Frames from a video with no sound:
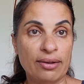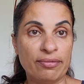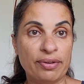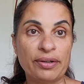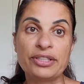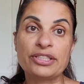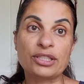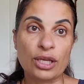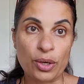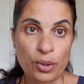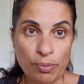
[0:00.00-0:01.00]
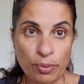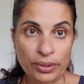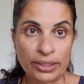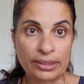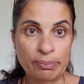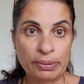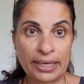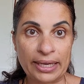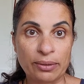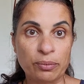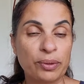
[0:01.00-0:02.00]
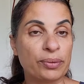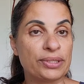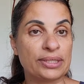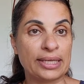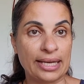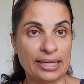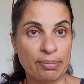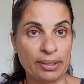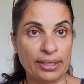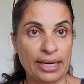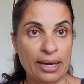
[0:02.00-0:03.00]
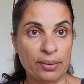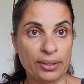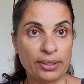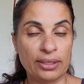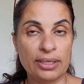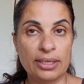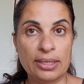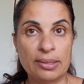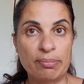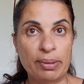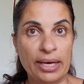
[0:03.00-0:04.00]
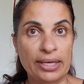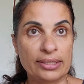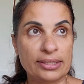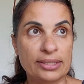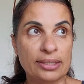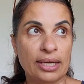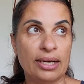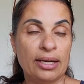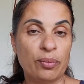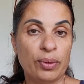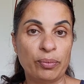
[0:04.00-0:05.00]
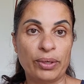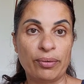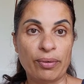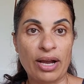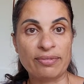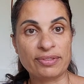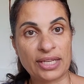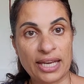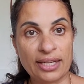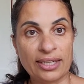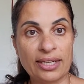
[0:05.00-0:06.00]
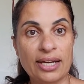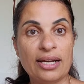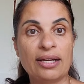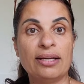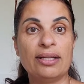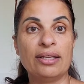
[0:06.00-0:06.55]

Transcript: very slow boarding the plane. We were delayed about an hour. But when we arrived to Canada,